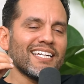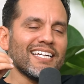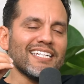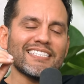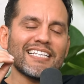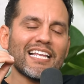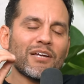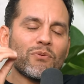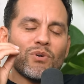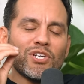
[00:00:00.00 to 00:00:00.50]

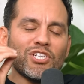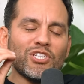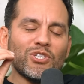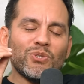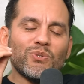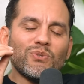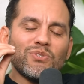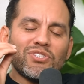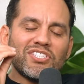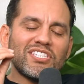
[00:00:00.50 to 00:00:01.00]
is like when
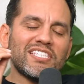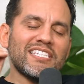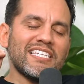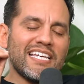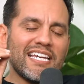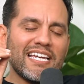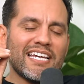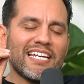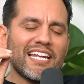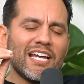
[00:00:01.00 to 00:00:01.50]
you
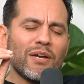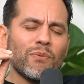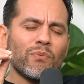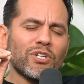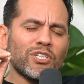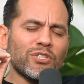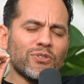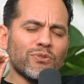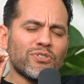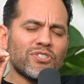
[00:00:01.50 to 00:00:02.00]
see it and
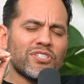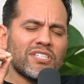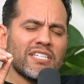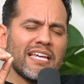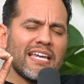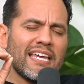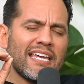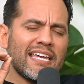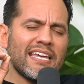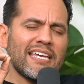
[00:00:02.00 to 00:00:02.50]
when you
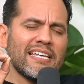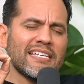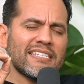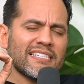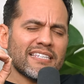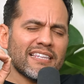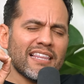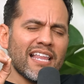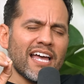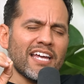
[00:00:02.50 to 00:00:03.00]
see
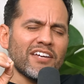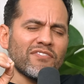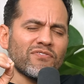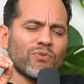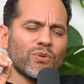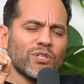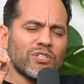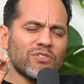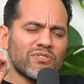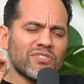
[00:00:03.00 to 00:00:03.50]
his
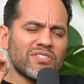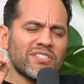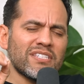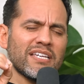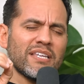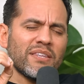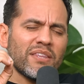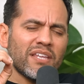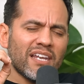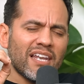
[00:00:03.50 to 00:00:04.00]
life, when you
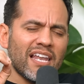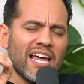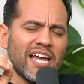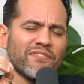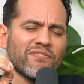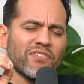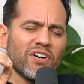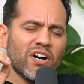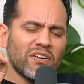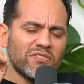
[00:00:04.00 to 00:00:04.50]
see the
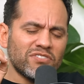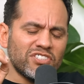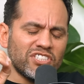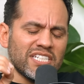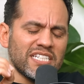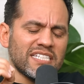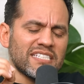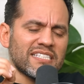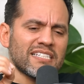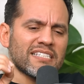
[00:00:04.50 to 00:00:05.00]
life of
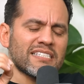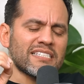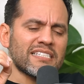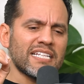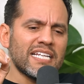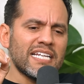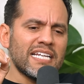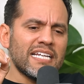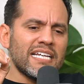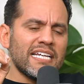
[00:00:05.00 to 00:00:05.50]
Jesus,
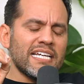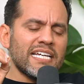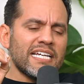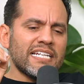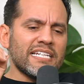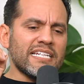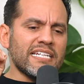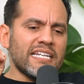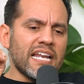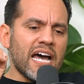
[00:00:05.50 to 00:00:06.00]

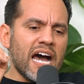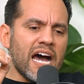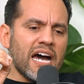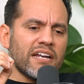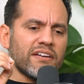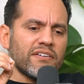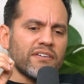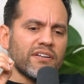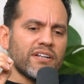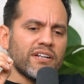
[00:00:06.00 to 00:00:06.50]

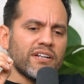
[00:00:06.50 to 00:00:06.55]
not